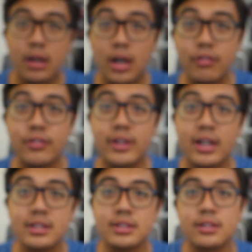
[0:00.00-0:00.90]
off of
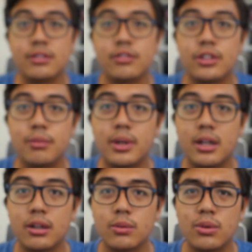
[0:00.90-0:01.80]
Carousel for
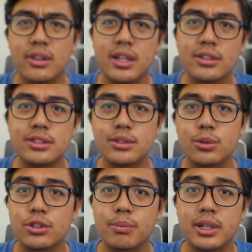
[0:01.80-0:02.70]
about
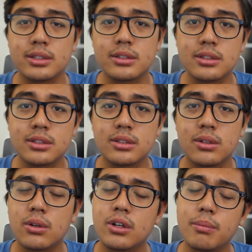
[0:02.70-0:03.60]
1,200 pesos
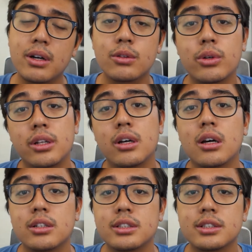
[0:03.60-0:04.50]
or about
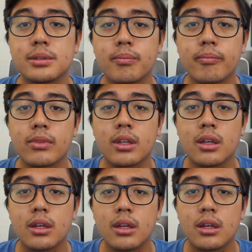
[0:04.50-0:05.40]
$20.
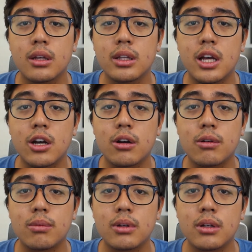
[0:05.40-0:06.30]

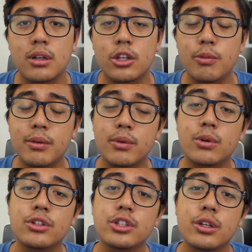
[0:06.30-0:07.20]
Now, you might be
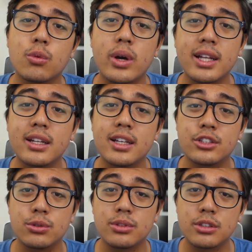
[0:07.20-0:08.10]
wondering, why did I
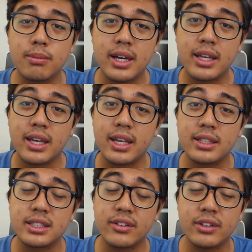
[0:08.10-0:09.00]
choose to buy a
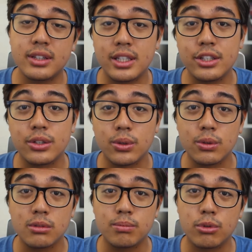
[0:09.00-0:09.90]

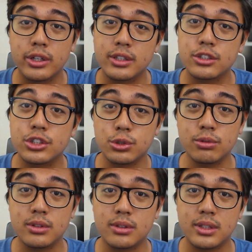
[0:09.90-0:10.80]
17-year-old point and
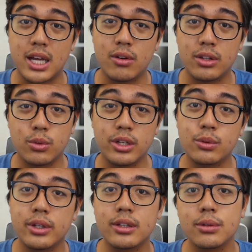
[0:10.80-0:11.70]
shoot now in
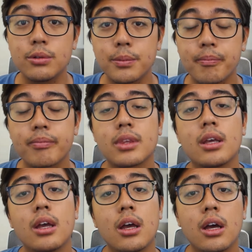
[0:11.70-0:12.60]
2022?
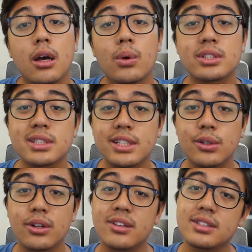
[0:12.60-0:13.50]
Well, it's because I
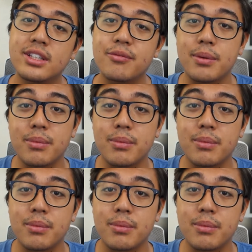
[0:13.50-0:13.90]
don't have to save my